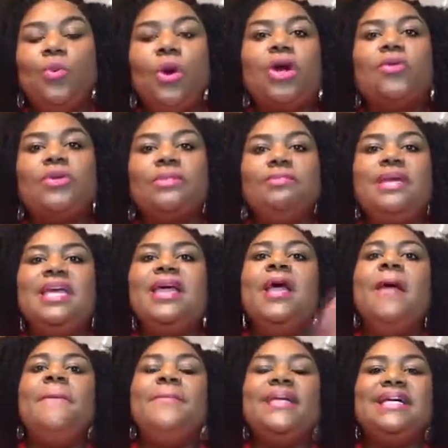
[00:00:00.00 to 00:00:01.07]
work with me,
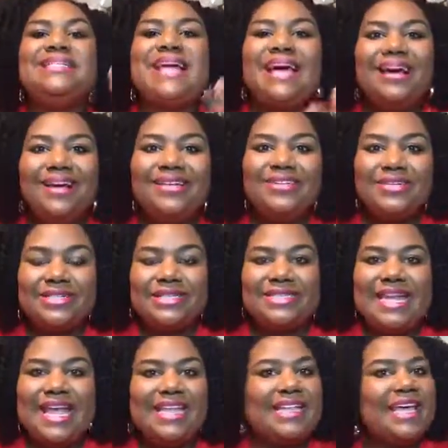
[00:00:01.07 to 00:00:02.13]
because I
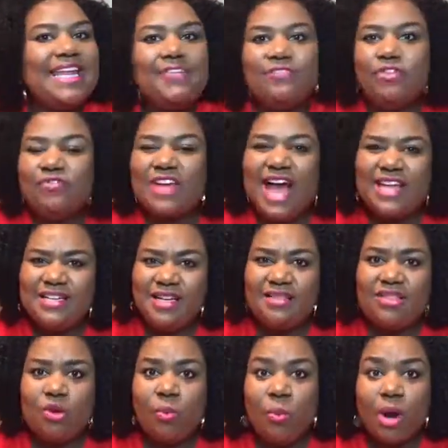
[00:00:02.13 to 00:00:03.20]
understand that if you've not
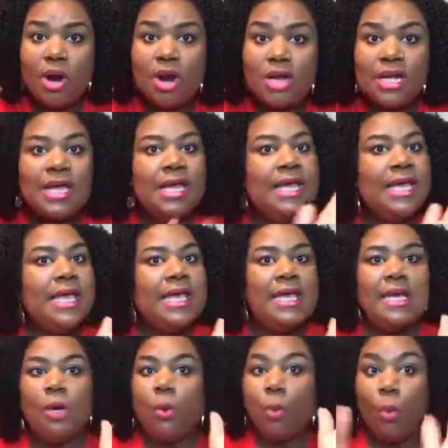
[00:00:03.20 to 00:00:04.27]
done the work,
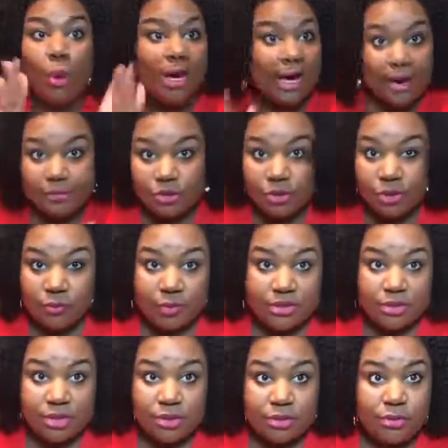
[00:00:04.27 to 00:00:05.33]
what I'm doing
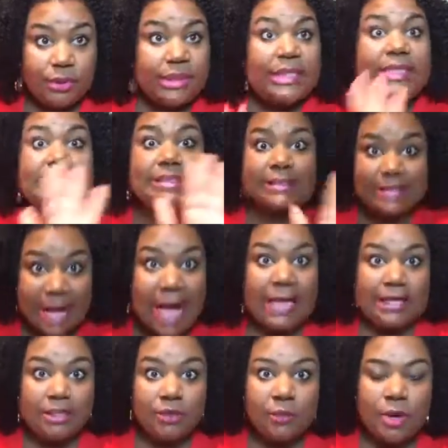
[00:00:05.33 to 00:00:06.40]
with you is not
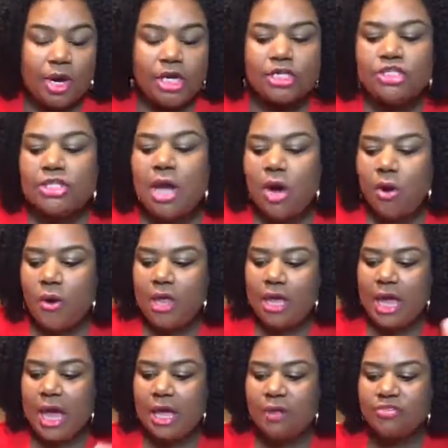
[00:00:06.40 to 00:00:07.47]
going to work. So
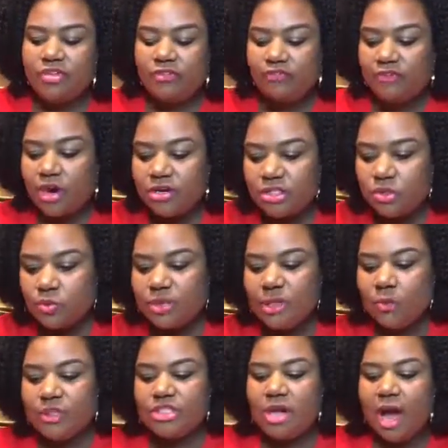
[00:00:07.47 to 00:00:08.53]
the first
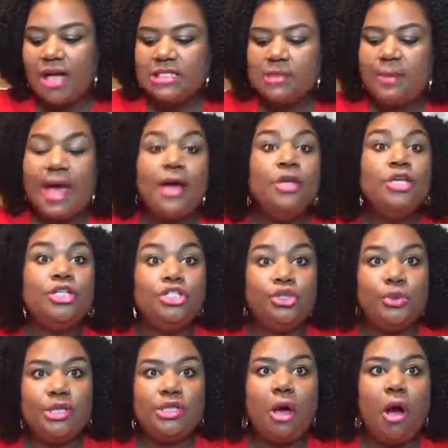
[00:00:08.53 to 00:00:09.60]
week we talked about
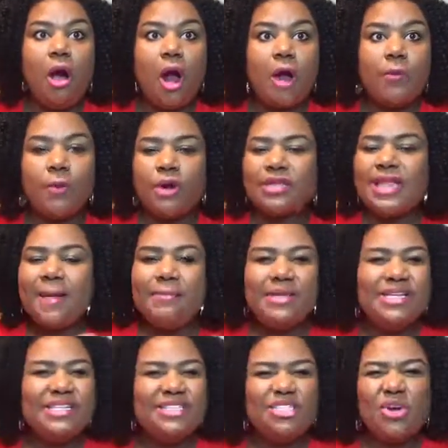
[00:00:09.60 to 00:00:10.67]
doing the hard work. That
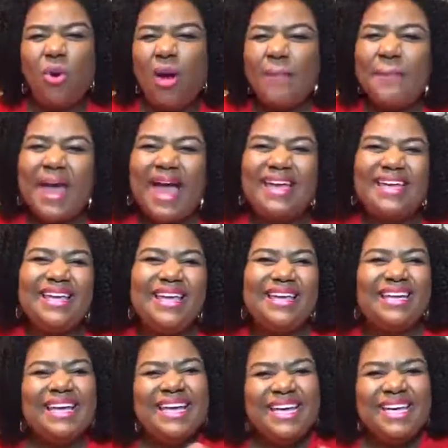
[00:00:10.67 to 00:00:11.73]
means going back in,